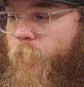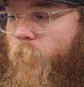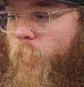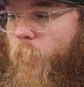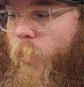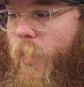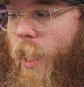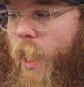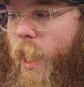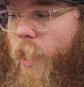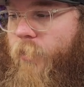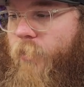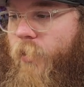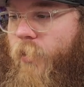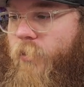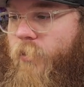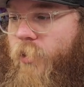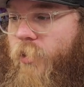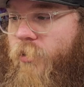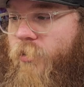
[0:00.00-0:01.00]
But I
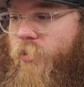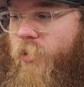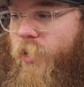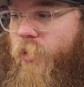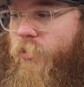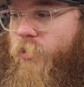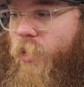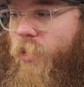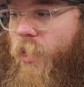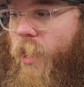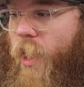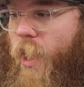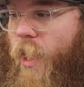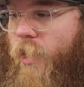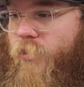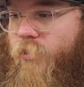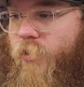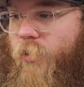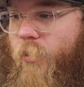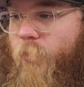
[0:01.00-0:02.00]
think these things are
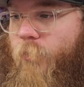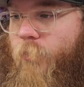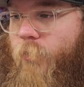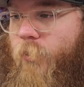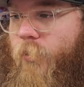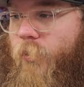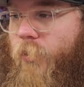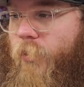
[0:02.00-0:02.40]
awesome